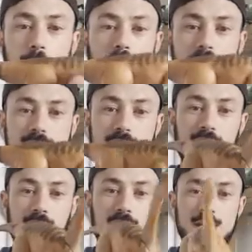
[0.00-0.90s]

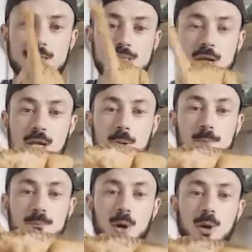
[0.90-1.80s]
articulation,
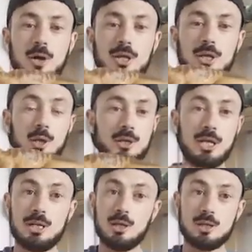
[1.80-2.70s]
but you don't
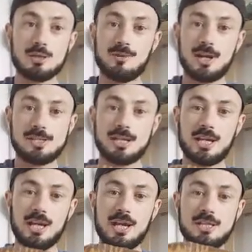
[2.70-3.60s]
need loads of
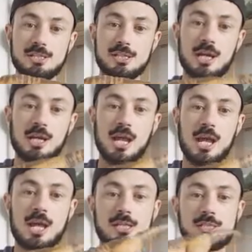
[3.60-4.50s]
articulation.
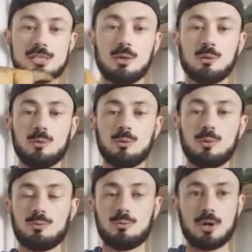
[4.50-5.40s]
It can still do a
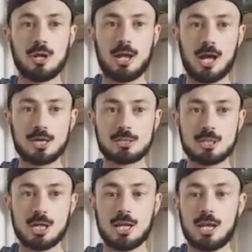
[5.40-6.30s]
good running
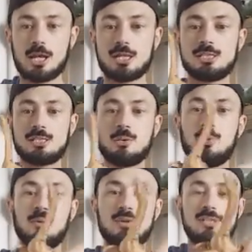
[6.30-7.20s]
action, and it can still
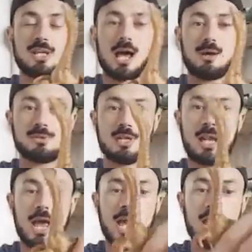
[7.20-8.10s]
move its arms and
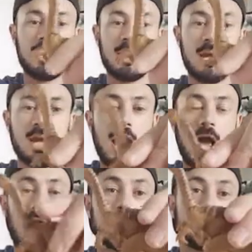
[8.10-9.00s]
head,
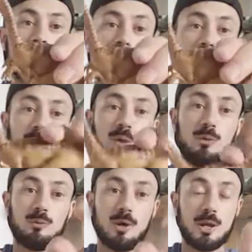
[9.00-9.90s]
and it'll
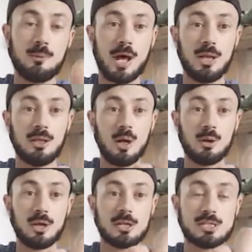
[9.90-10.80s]
look really well
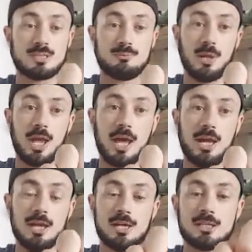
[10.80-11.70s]
on a
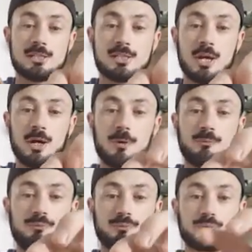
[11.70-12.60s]
display. So
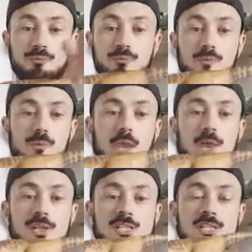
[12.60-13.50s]

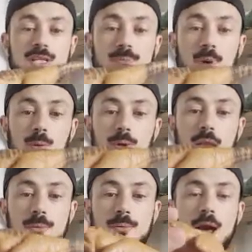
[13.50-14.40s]
this is the brown
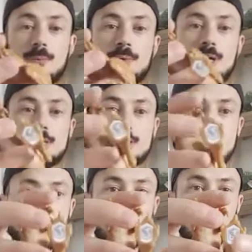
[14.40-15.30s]
Gallimimus.
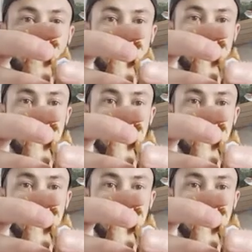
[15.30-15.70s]
The code's